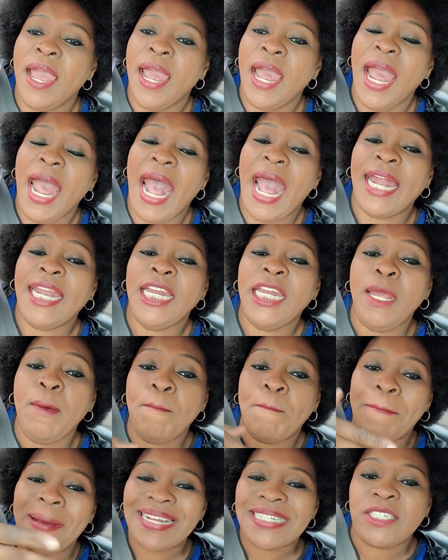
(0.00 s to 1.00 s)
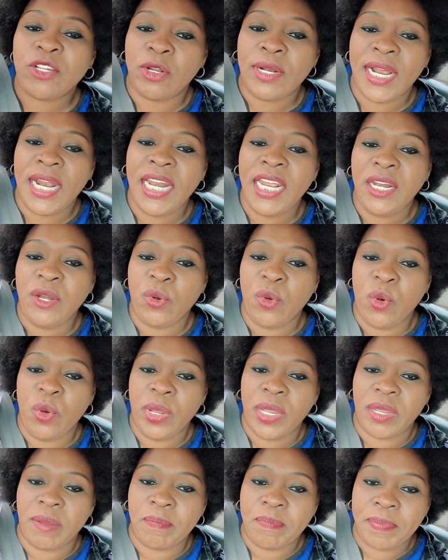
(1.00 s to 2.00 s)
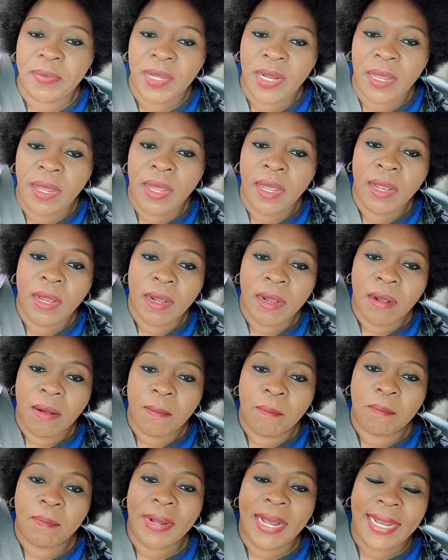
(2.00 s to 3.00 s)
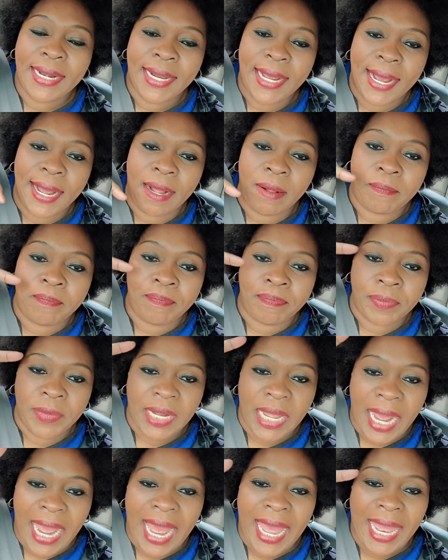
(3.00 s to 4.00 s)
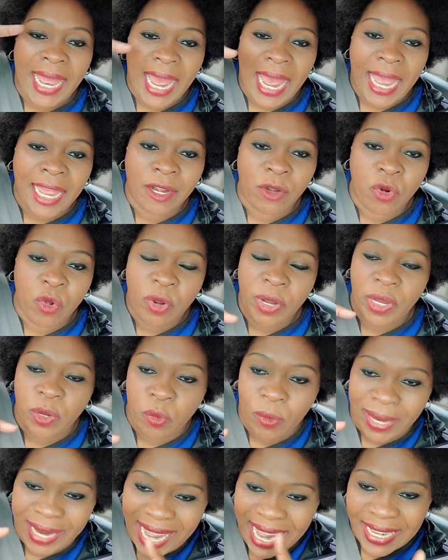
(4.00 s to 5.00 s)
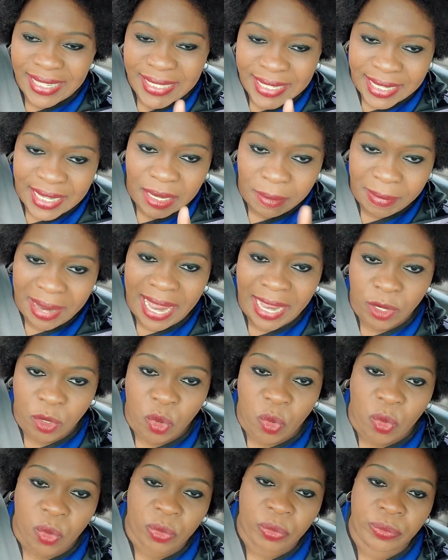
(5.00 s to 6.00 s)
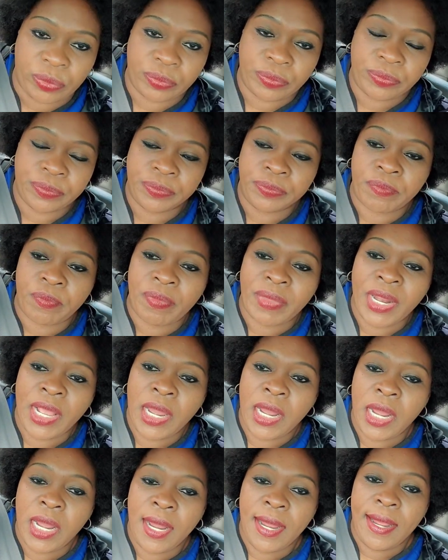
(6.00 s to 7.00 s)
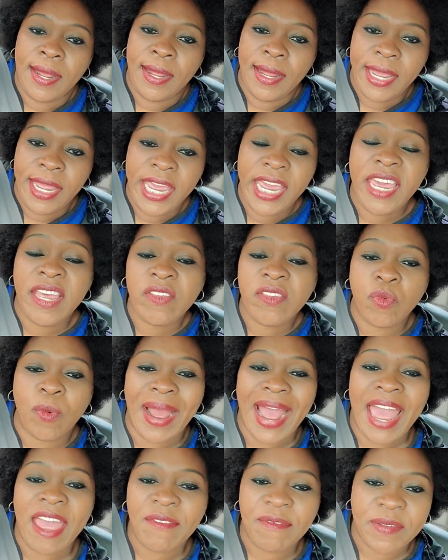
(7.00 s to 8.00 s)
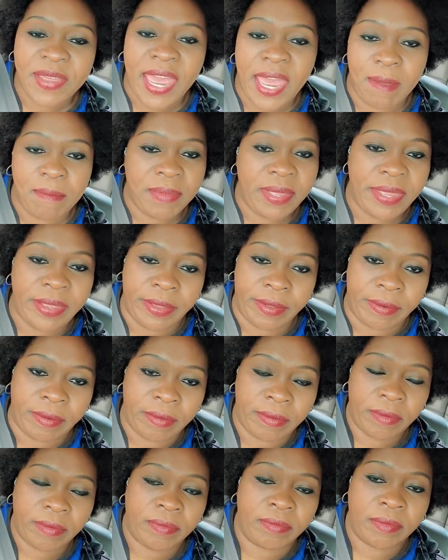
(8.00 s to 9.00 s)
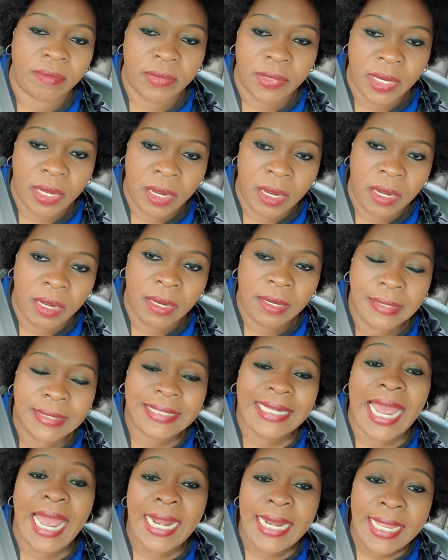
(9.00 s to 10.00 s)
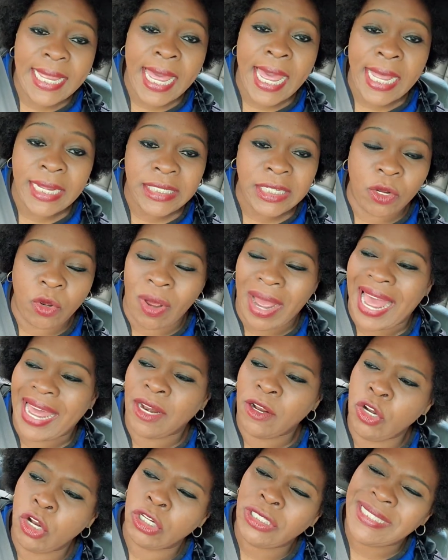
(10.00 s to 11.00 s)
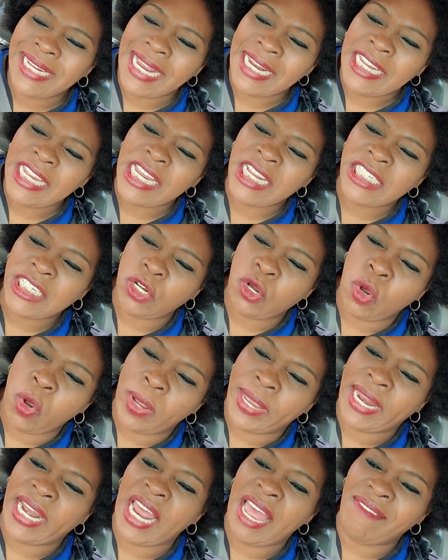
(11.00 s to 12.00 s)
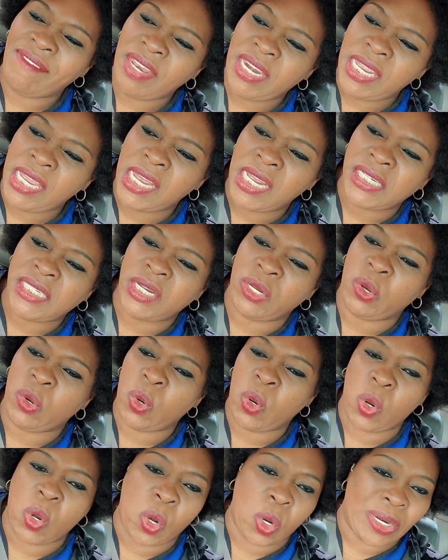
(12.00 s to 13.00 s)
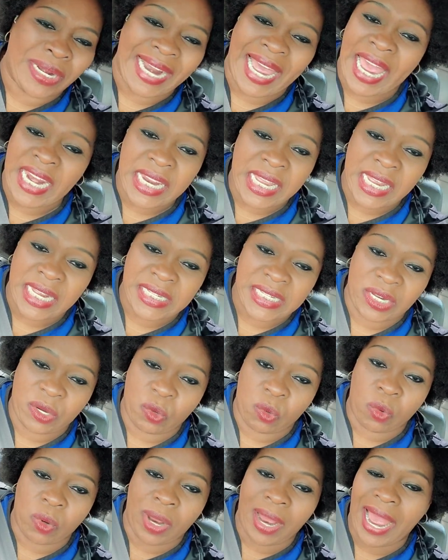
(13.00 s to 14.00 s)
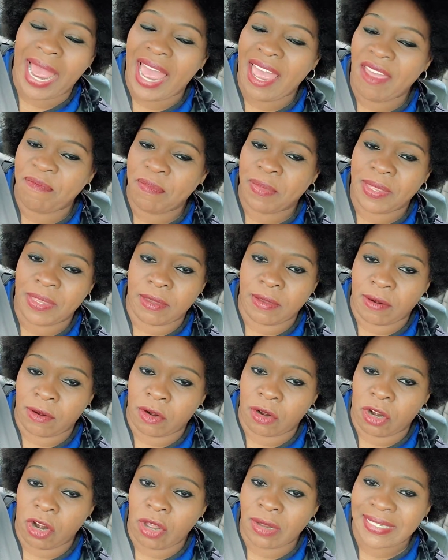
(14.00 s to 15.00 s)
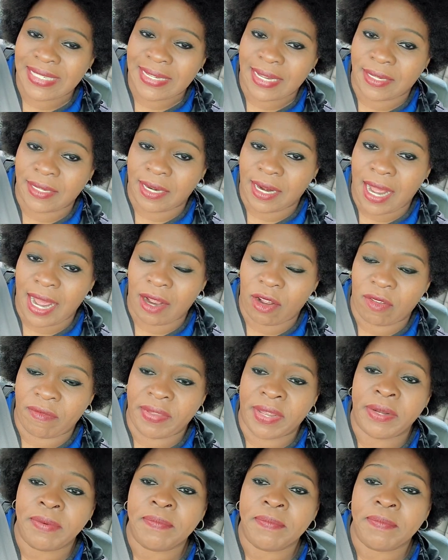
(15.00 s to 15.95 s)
I didn't personally know him, but I know him. When I see him, I know. His wife came here 10 years ago. I don't know, 10 years ago, 11 years ago, or 9 years ago. I, you know, lost the track of it.